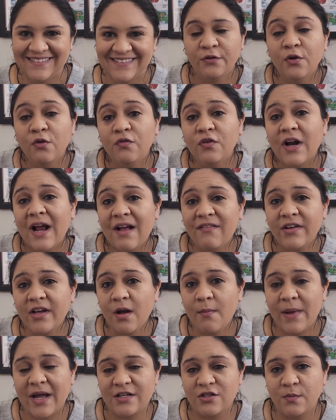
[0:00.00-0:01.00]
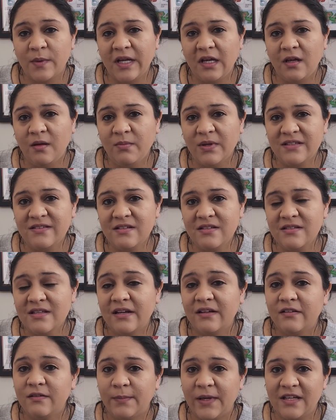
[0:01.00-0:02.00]
So for having a matchmaking business
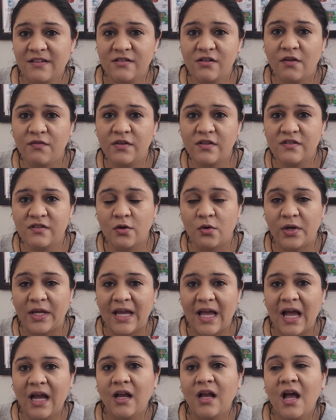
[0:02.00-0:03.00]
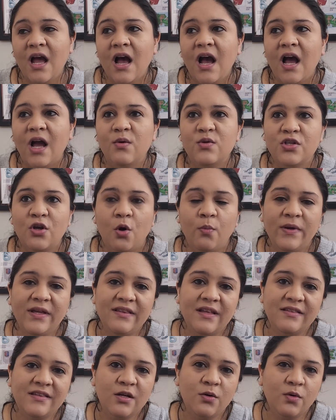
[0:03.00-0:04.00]
that is based off the zodiac, I was
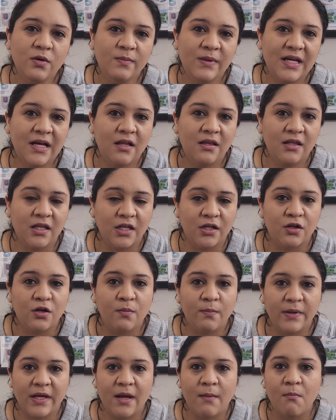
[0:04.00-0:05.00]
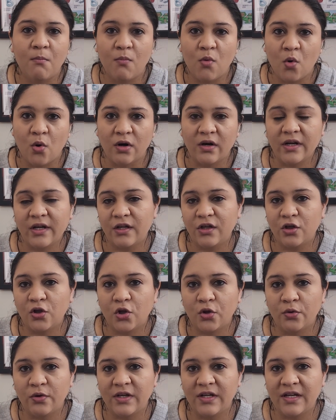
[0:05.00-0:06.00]
hoping that there would be a little bit more
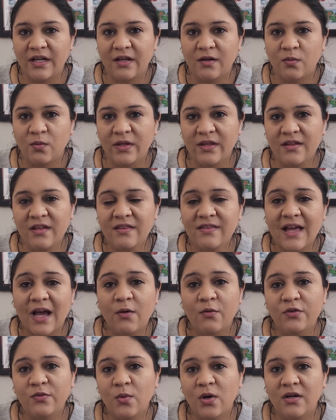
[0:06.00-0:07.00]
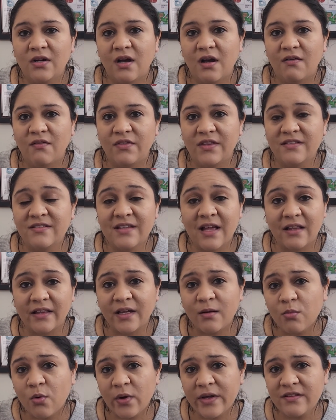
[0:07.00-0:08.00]
included in with it. That was one of the
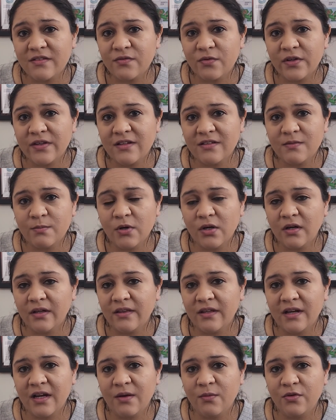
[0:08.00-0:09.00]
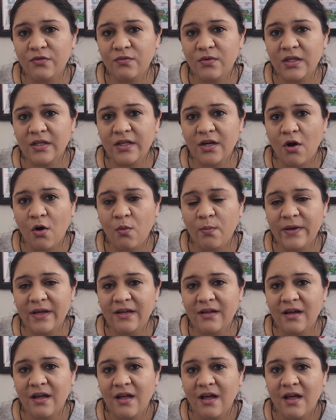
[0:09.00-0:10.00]
selling points for this book that I was really
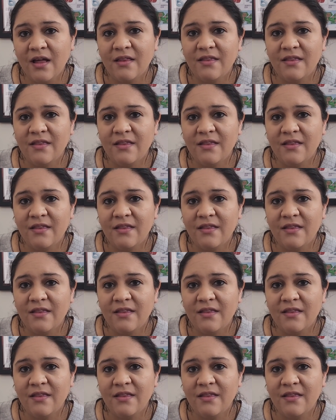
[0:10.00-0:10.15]
hoping